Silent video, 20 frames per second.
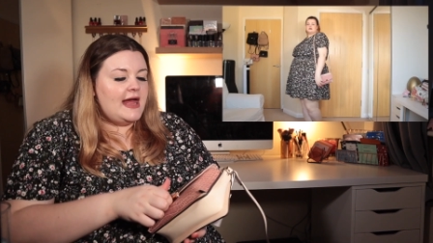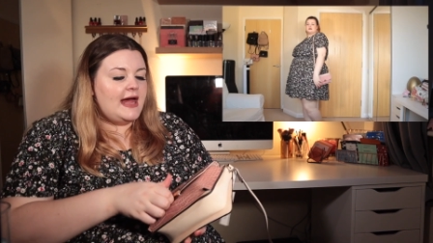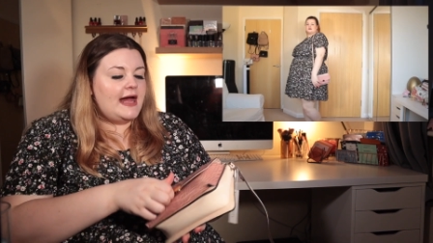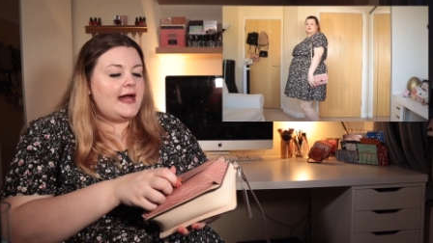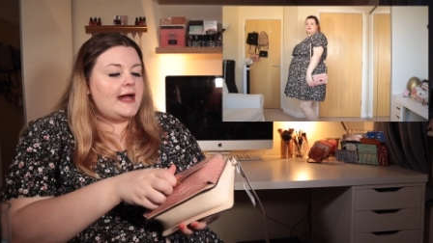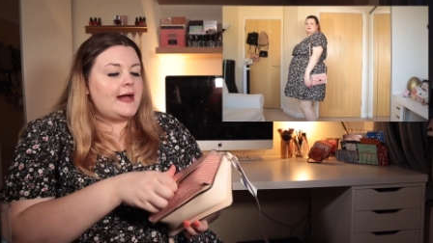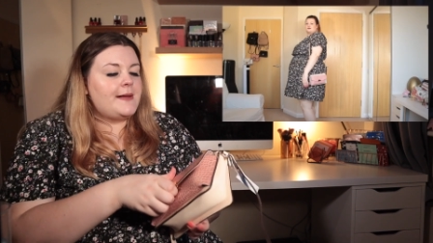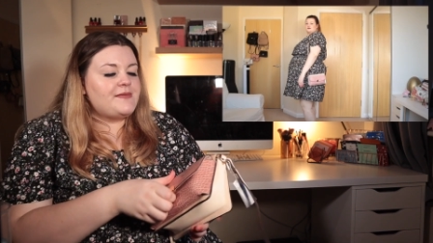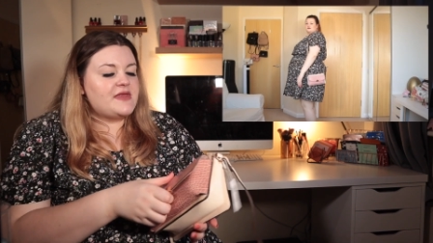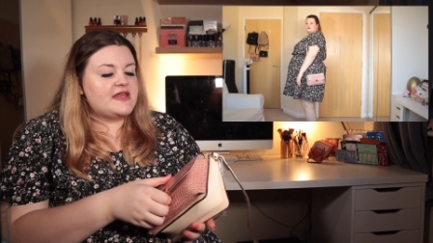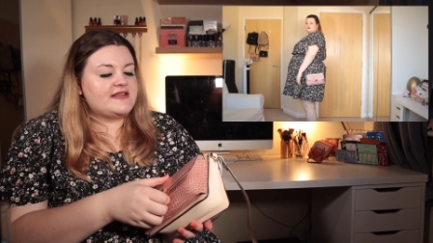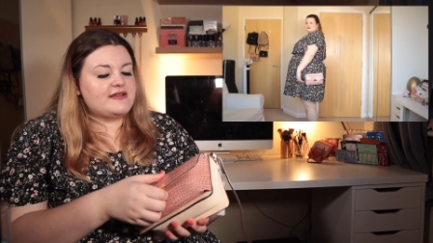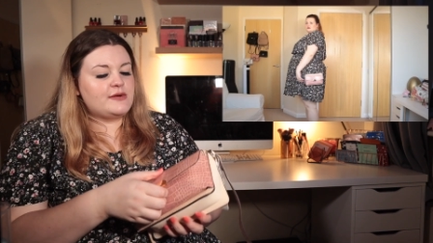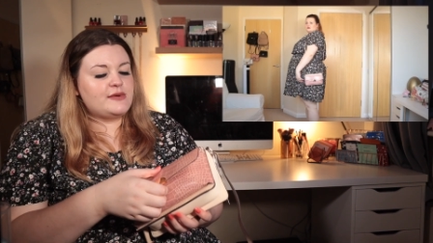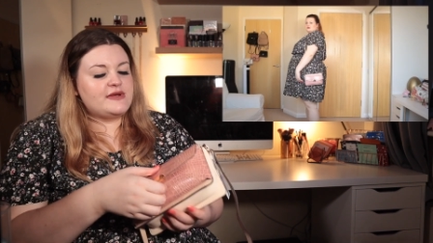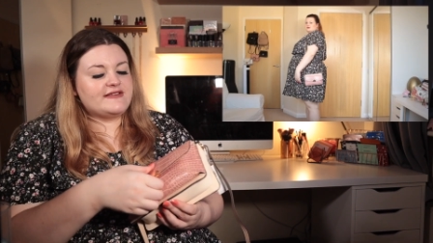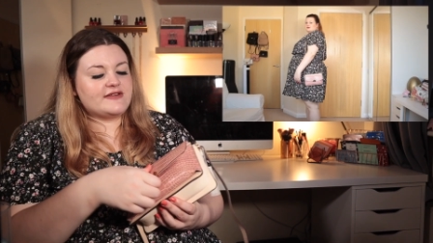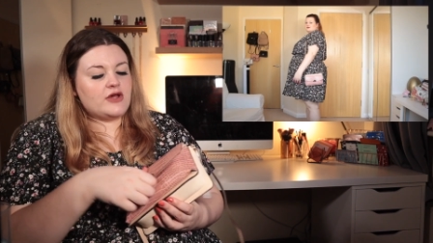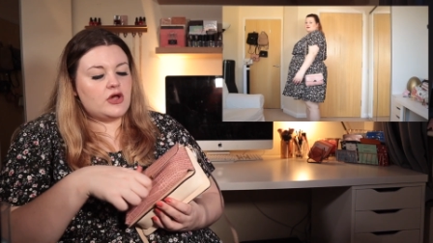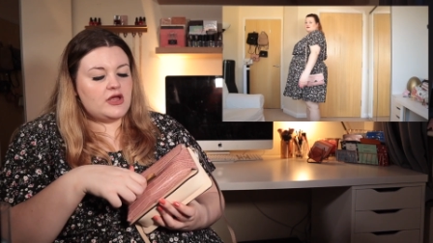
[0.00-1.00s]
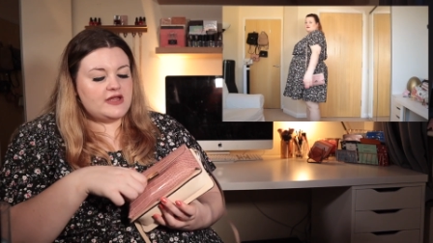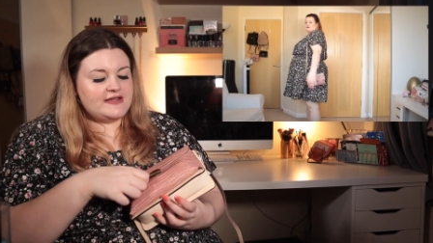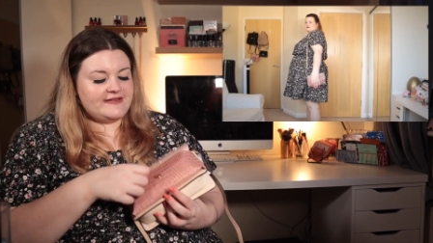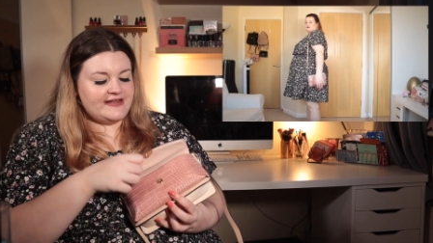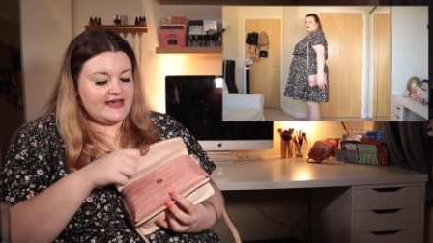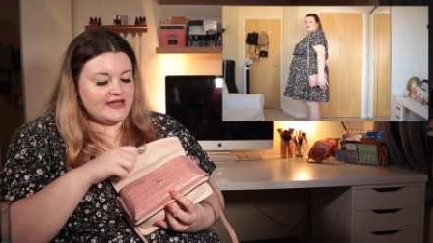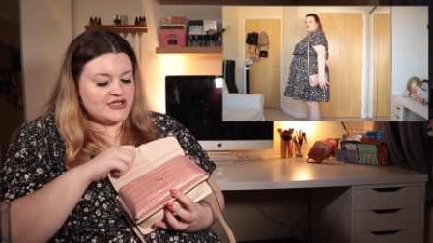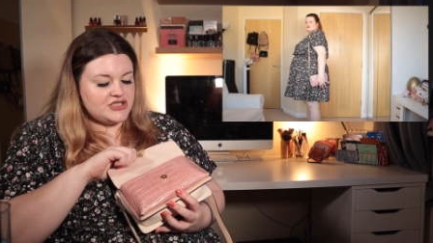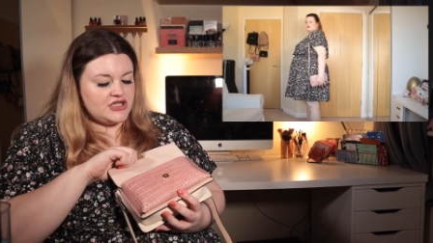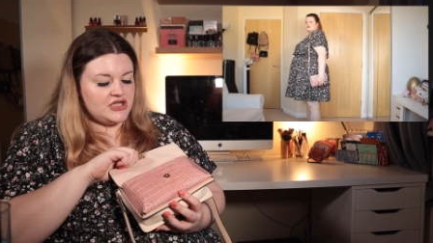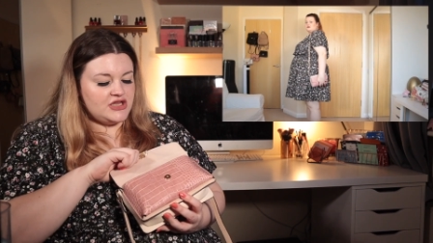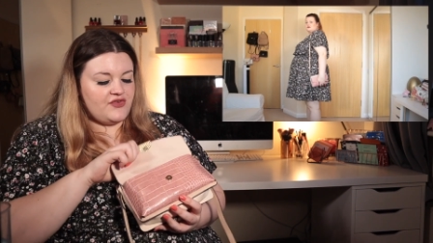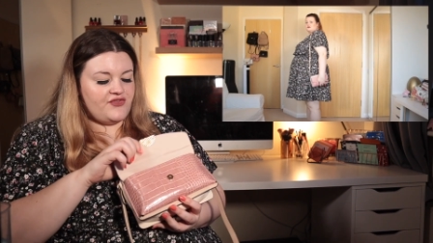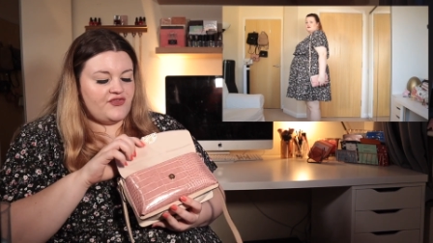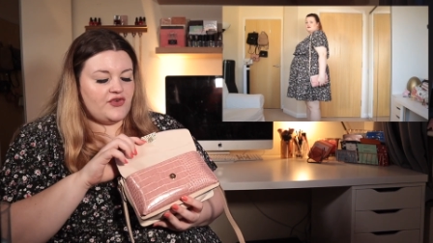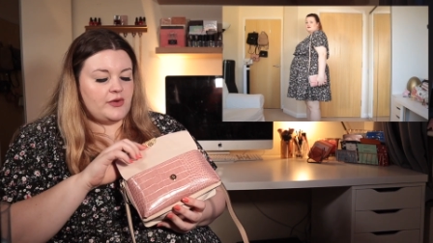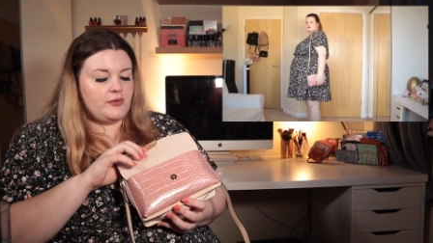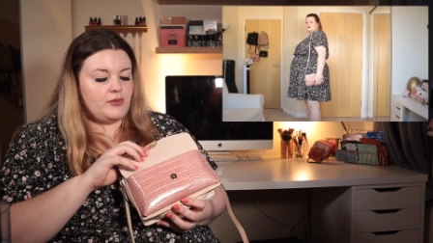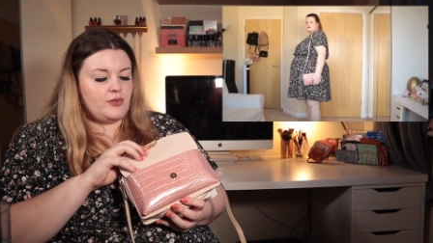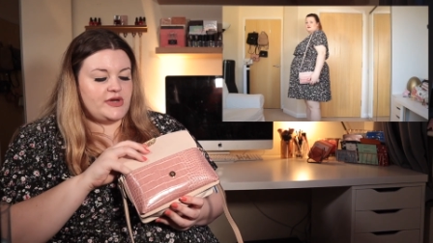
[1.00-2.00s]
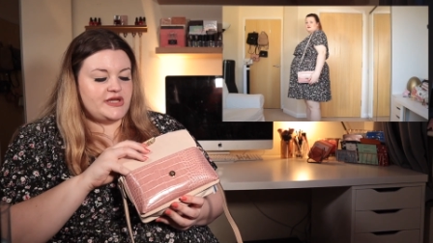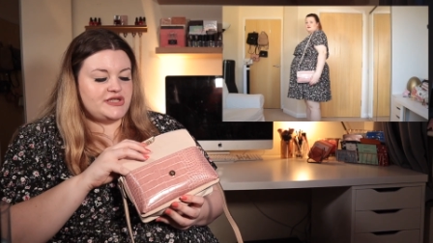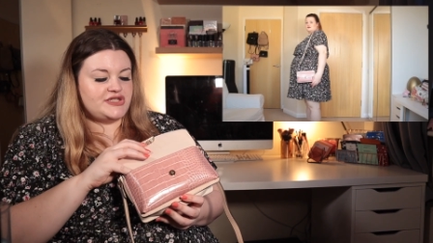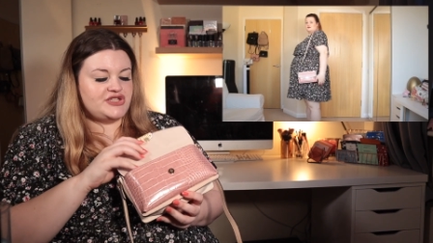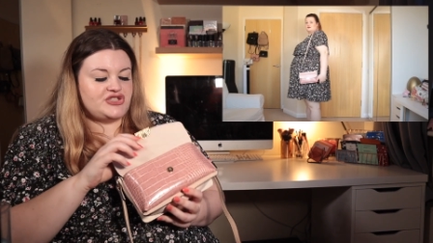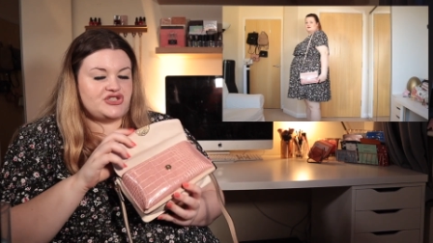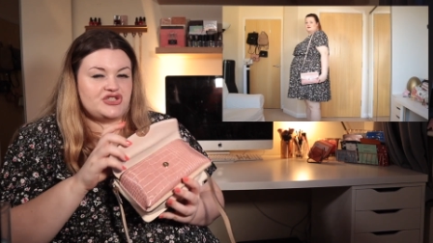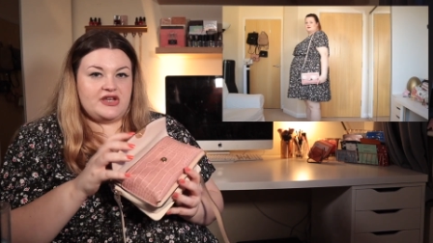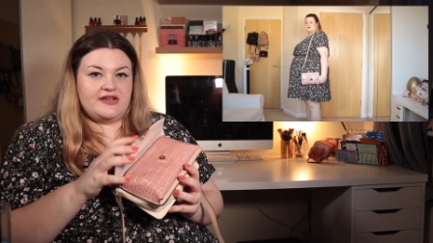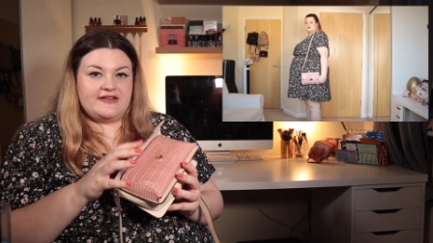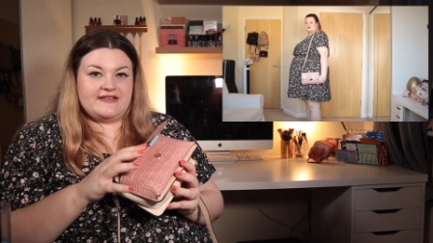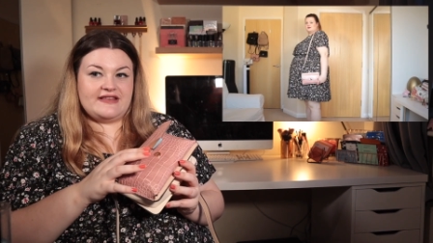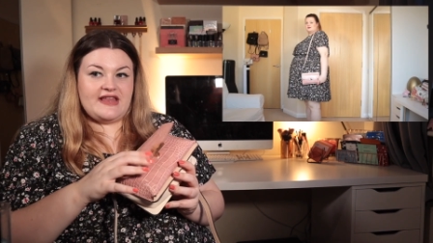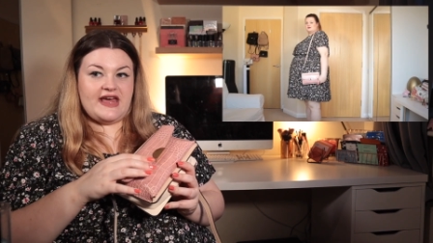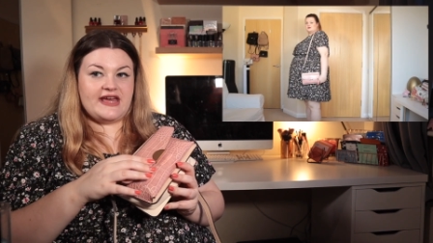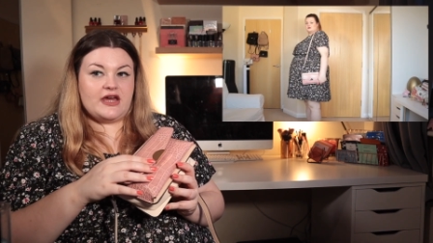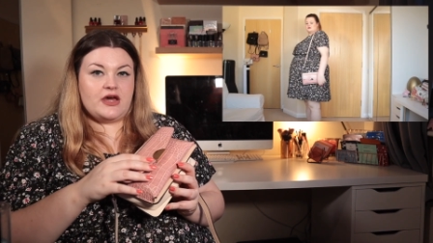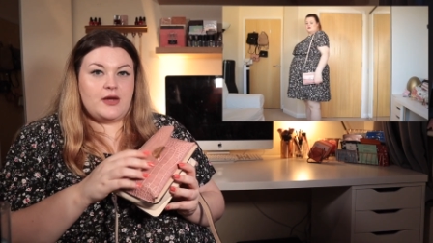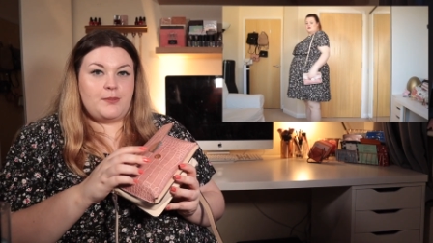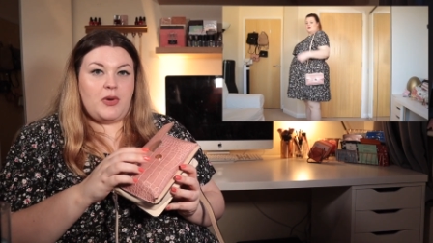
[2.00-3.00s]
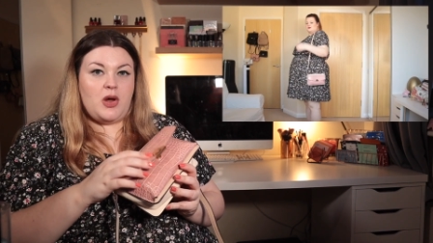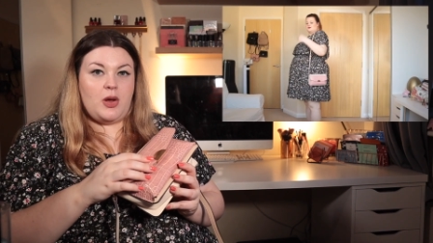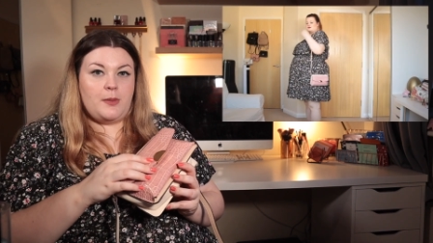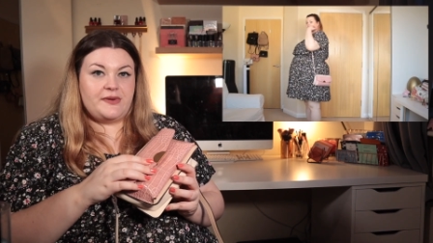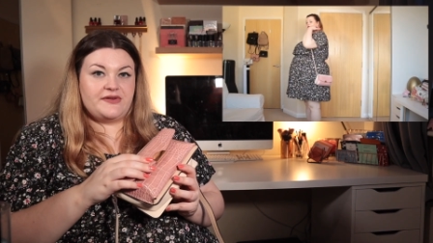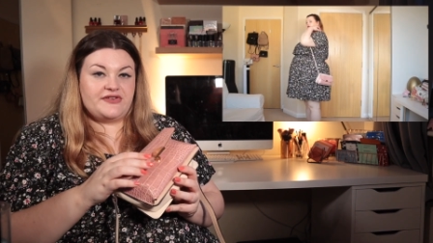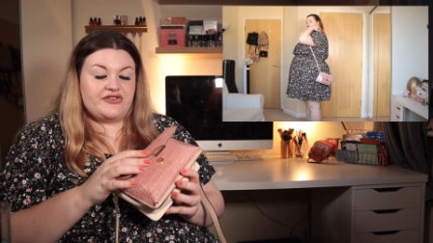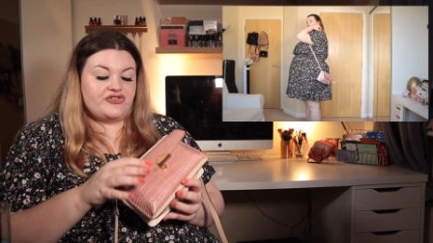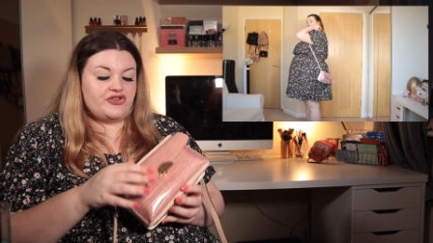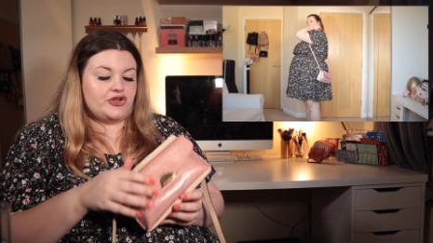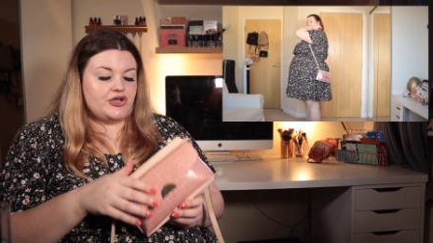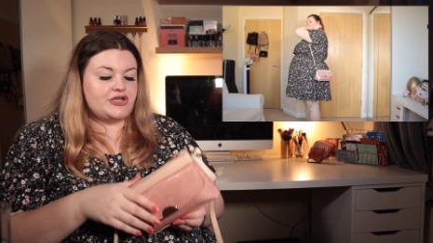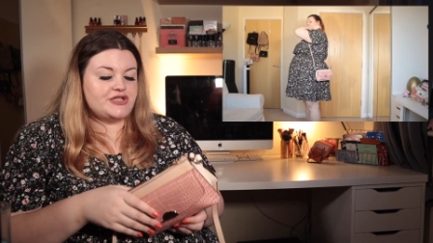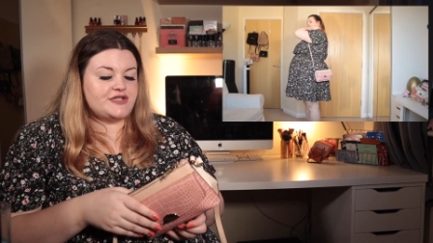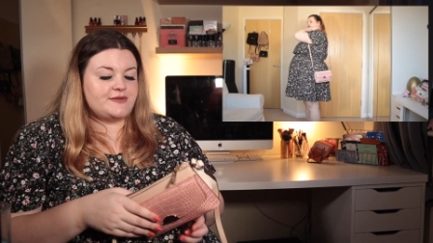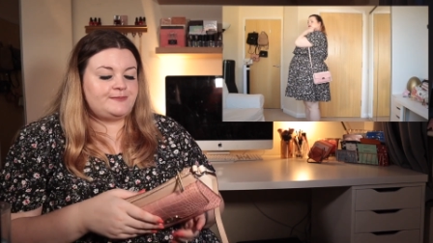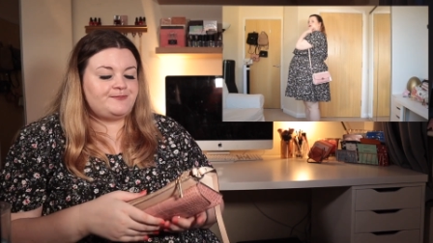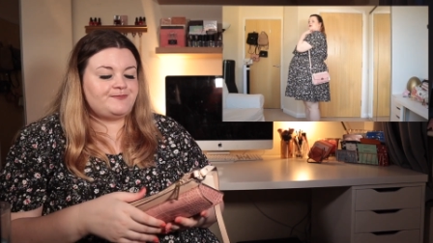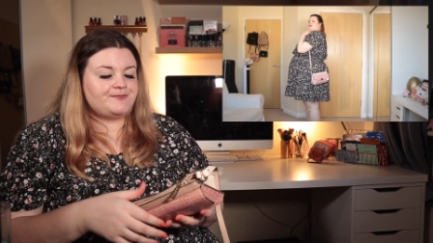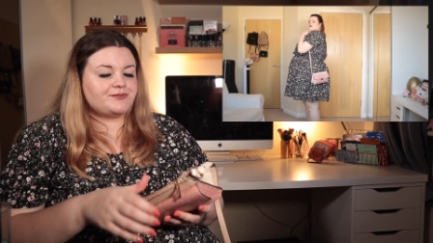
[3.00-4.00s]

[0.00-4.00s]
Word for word: um, so it's got a section at the front which is just like a popper stud